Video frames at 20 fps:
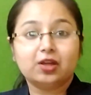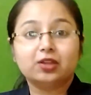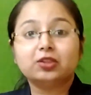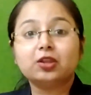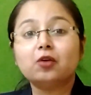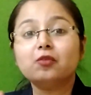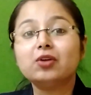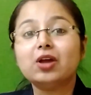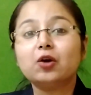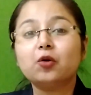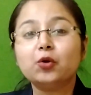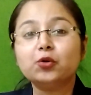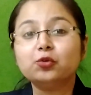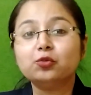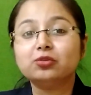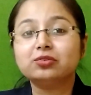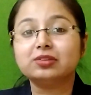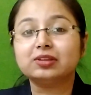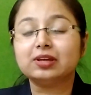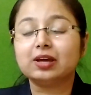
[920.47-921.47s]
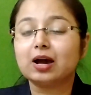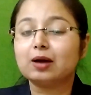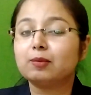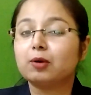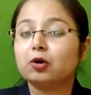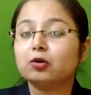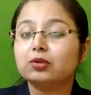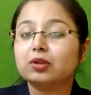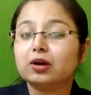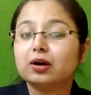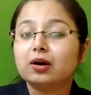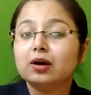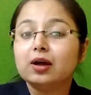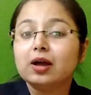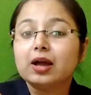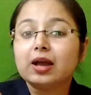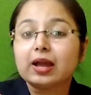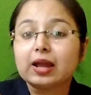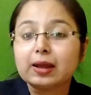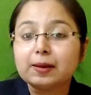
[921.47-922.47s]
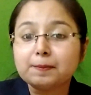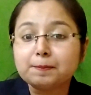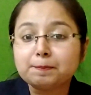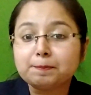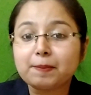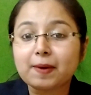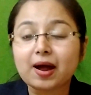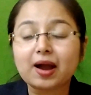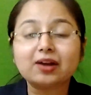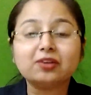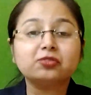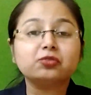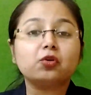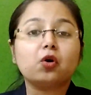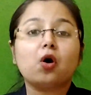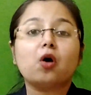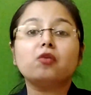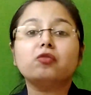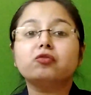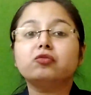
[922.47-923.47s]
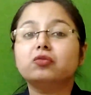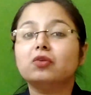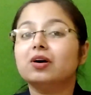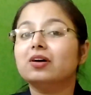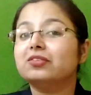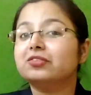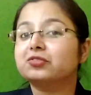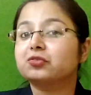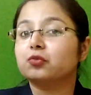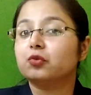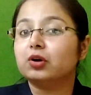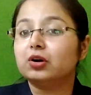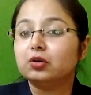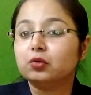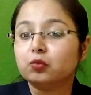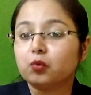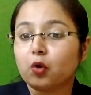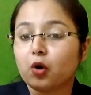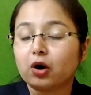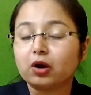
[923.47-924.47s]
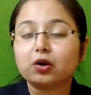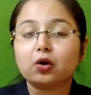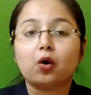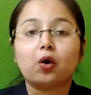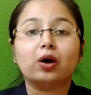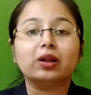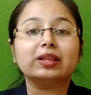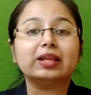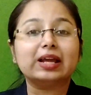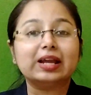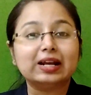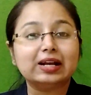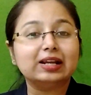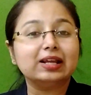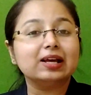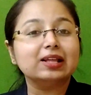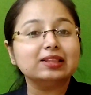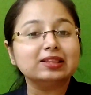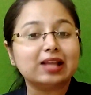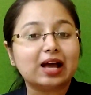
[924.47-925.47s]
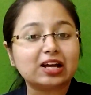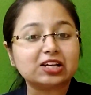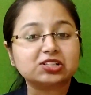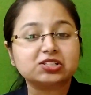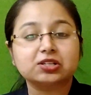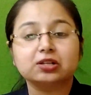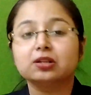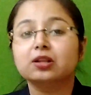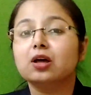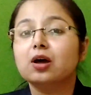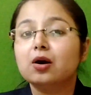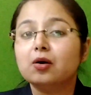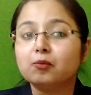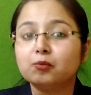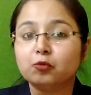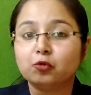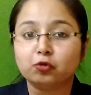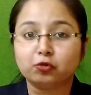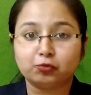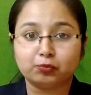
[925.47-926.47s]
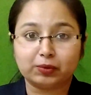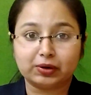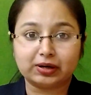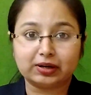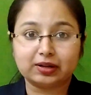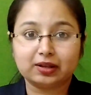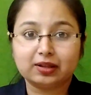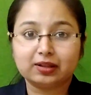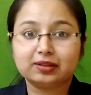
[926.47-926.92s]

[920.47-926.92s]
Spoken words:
Now we are going to see about the impacts of First World War on Indian national movement.